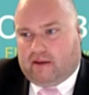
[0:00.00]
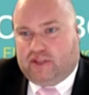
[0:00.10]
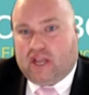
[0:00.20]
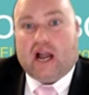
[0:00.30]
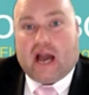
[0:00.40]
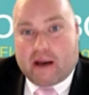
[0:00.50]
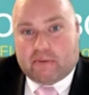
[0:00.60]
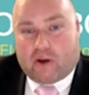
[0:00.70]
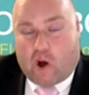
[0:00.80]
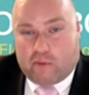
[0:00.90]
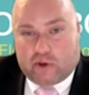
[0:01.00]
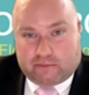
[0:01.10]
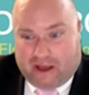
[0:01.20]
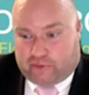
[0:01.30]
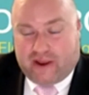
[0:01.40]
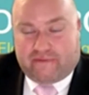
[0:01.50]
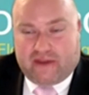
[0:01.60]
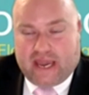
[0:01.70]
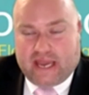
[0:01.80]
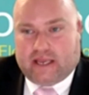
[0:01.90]
up almost about 3
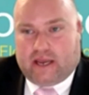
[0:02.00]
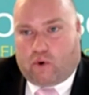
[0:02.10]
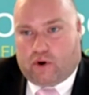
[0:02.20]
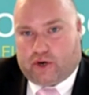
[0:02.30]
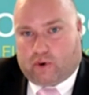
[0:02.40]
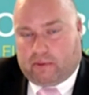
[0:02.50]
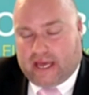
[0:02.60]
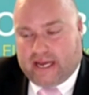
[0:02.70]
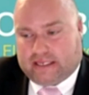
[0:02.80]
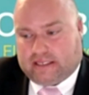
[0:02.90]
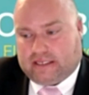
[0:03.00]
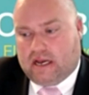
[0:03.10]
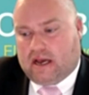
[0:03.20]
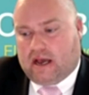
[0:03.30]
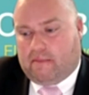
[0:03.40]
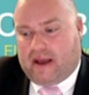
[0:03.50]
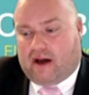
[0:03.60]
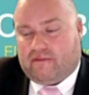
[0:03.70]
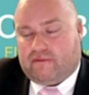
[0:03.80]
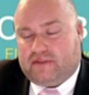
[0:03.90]
feet in order to replace
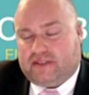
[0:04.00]
about